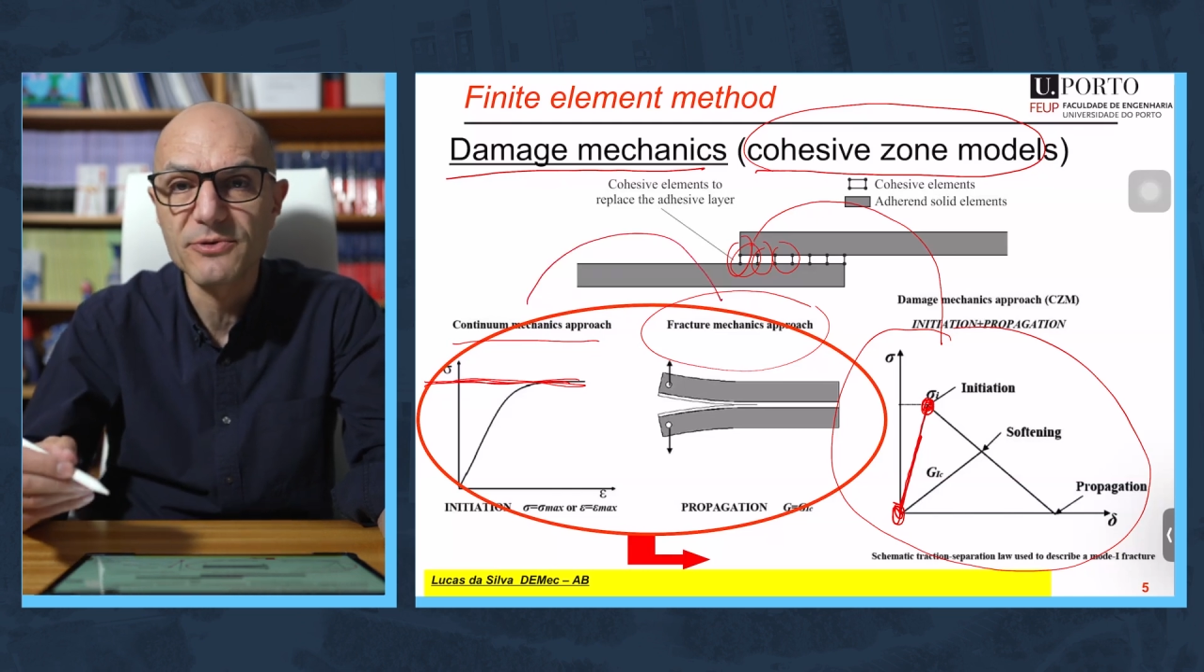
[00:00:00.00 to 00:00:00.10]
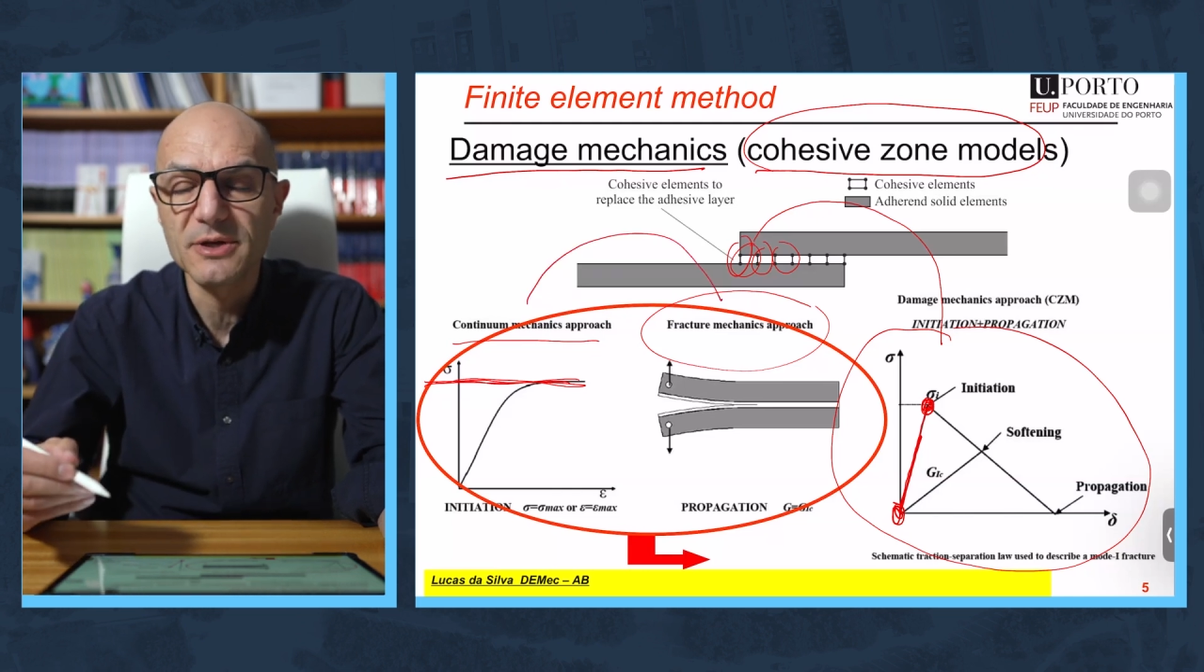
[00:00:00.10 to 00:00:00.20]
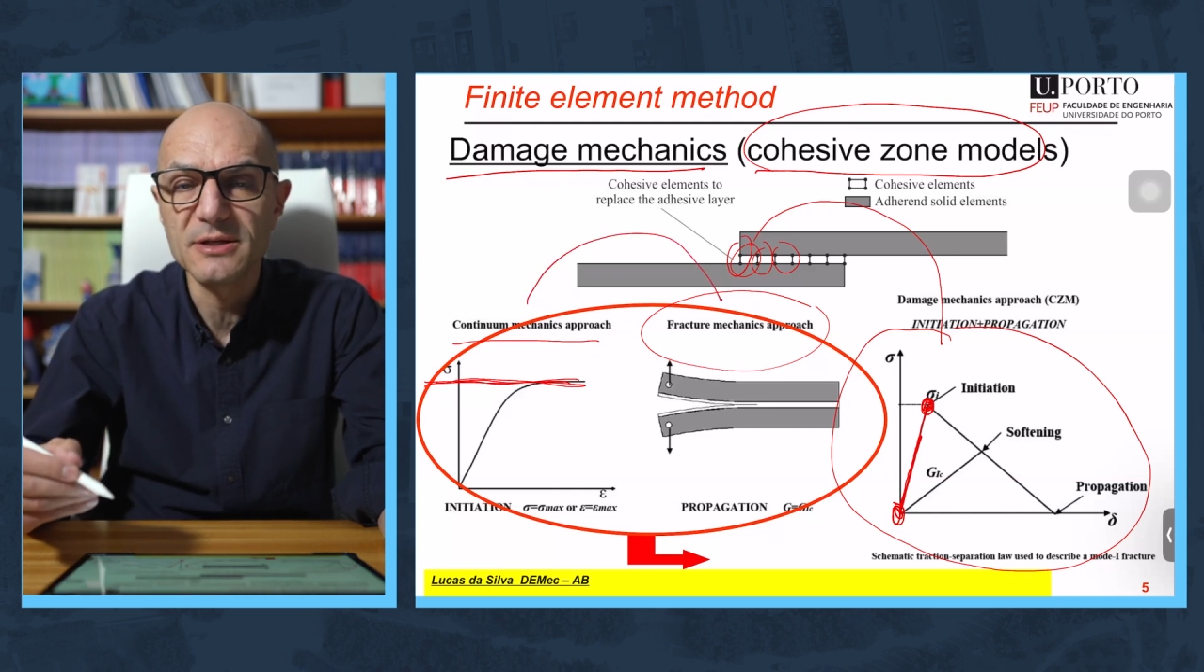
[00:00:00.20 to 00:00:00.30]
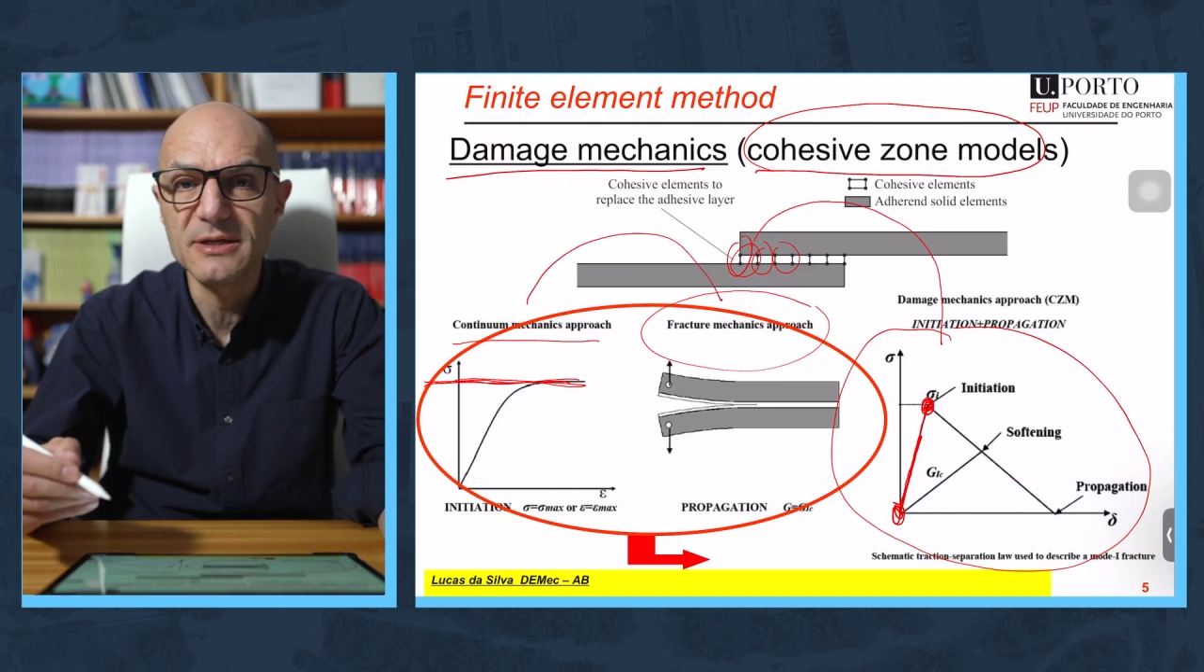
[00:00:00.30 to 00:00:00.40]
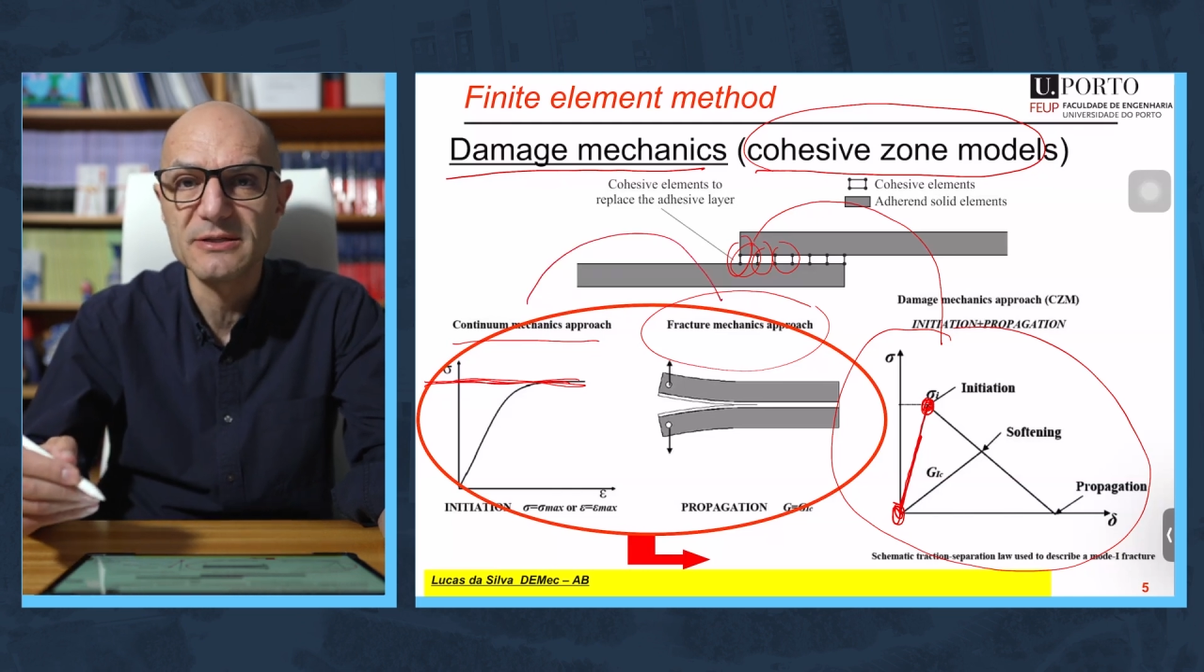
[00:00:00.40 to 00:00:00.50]
the
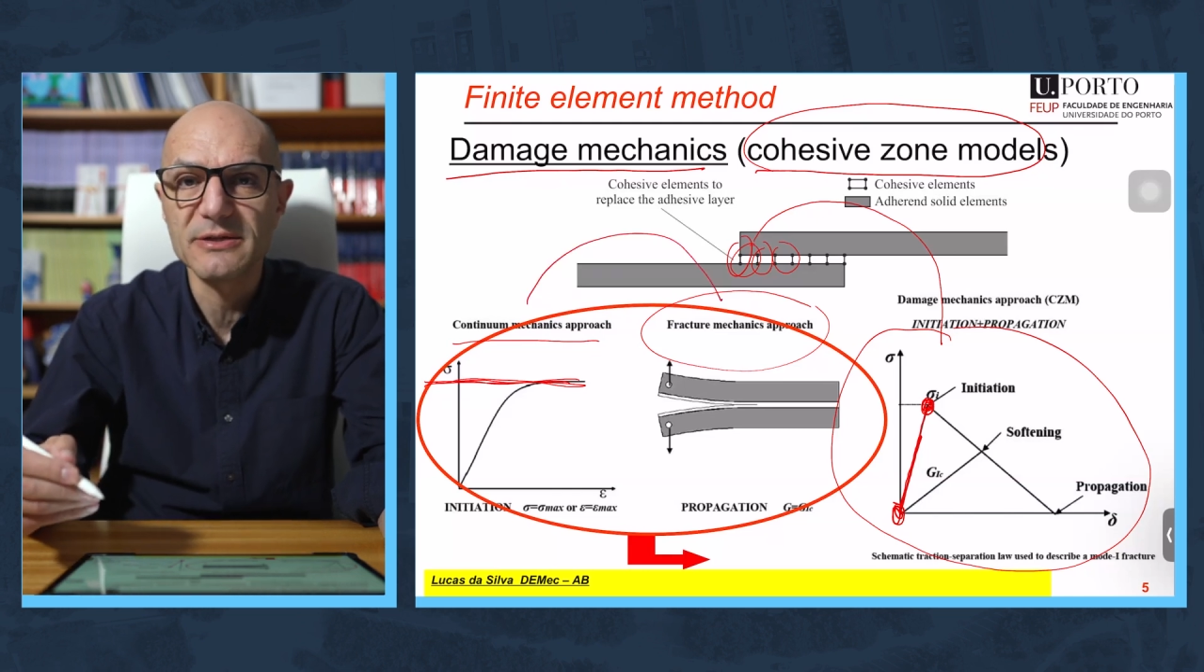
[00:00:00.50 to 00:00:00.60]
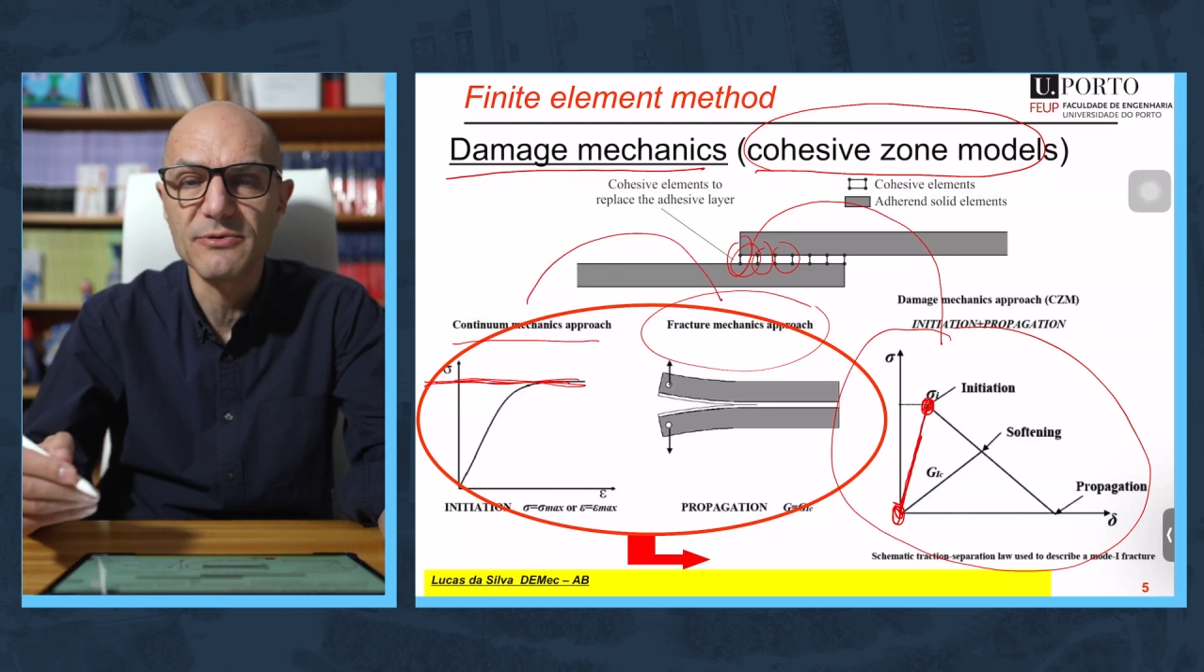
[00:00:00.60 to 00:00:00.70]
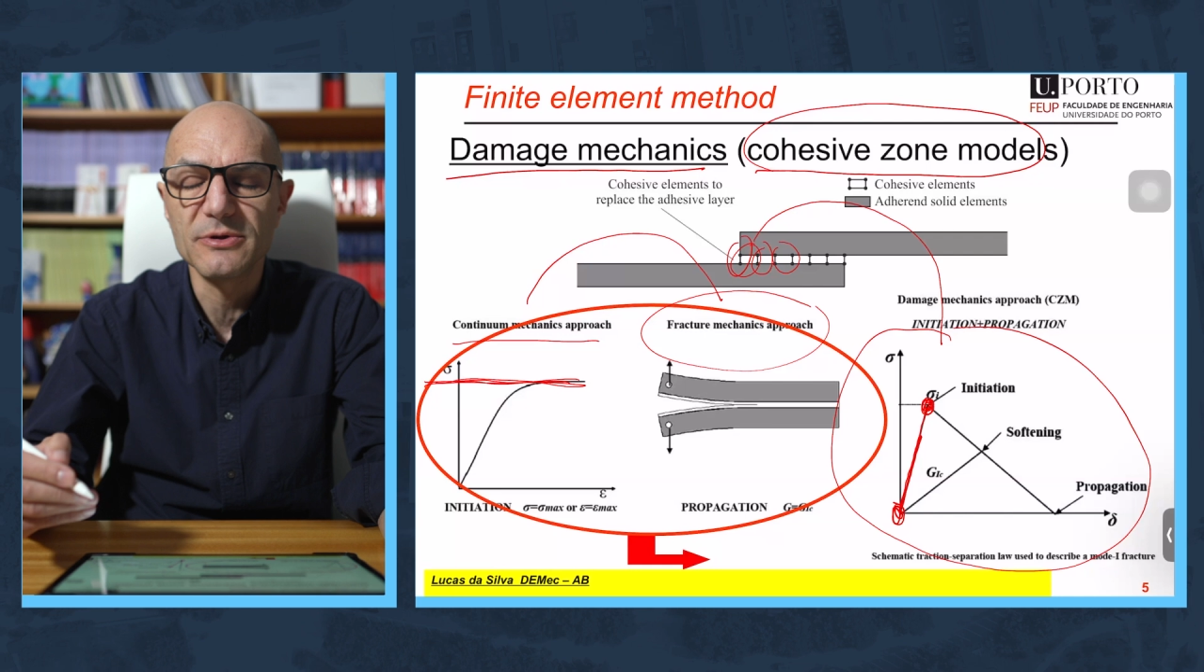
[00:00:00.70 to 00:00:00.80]
adhesive.